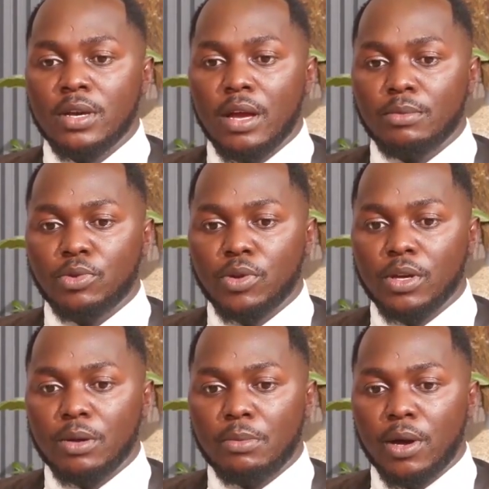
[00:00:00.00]
I'm
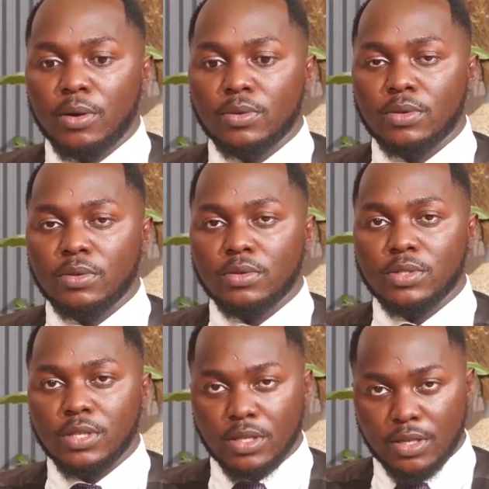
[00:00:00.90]
talking about
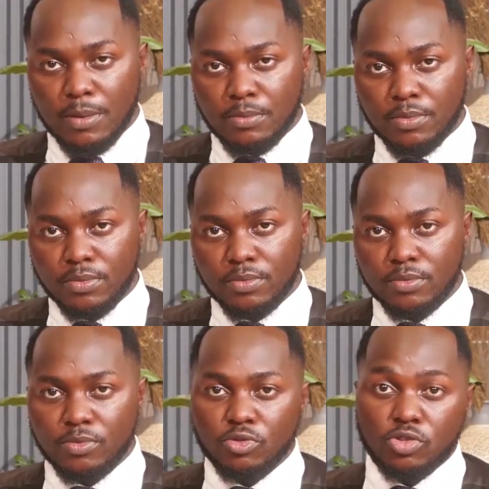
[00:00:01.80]
Sentam
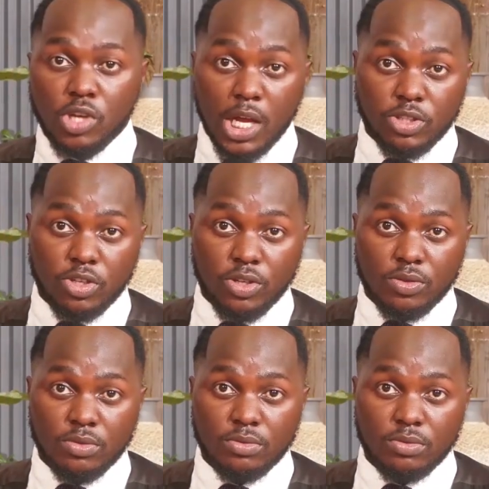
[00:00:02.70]
Churchill